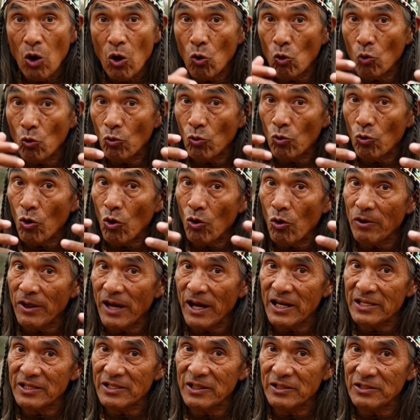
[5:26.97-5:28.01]
The Gregorian
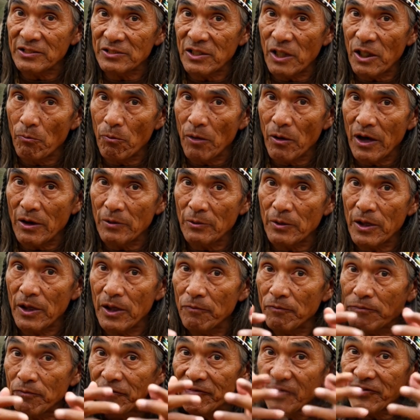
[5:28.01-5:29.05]
calendar is the problem,
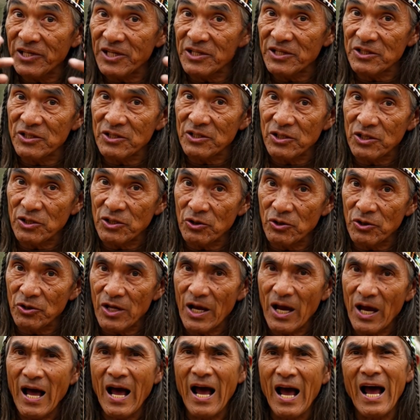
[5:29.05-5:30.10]
fixed and
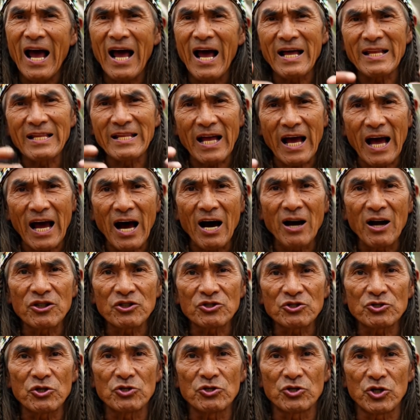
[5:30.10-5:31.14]
linear, unlike
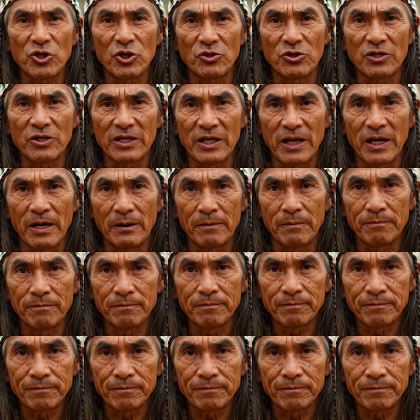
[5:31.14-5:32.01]
natural cyclical time.